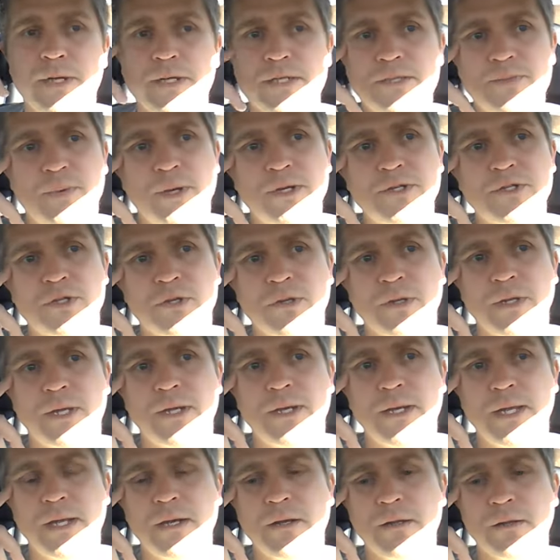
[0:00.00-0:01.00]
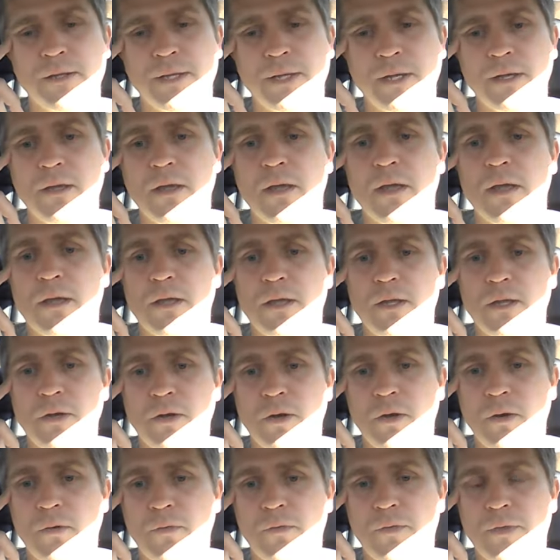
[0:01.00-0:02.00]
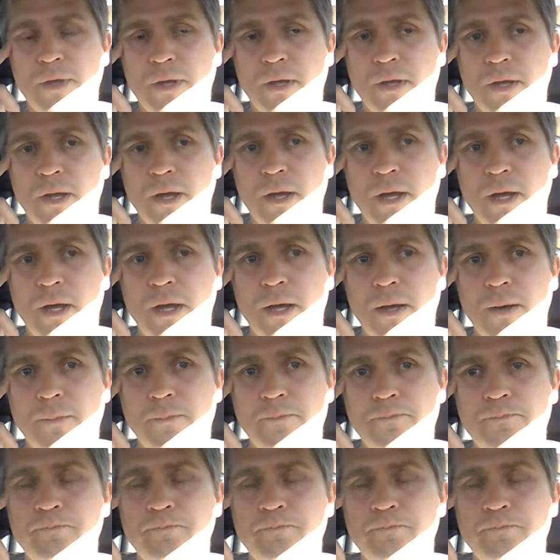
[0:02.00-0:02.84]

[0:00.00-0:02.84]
especially in Italy. The